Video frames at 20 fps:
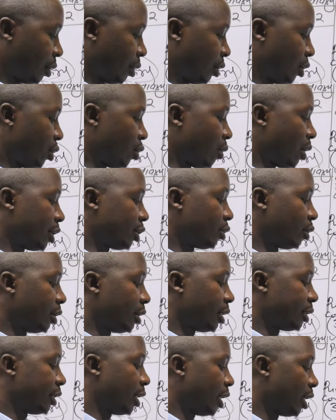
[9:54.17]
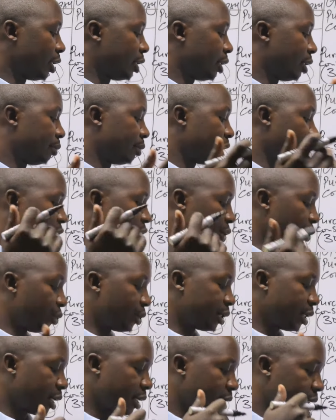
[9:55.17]
you are told that H Limited
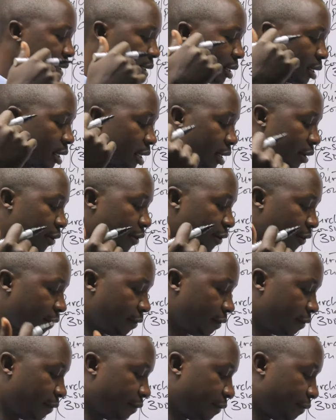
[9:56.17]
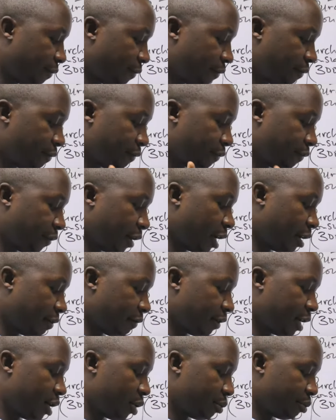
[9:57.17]
uses the fair
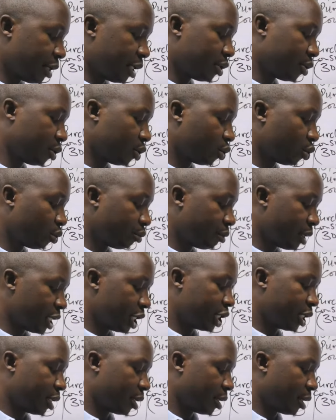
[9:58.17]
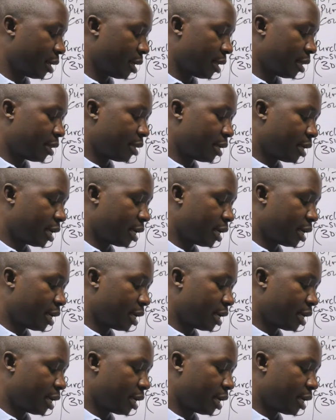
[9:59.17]
value method to measure the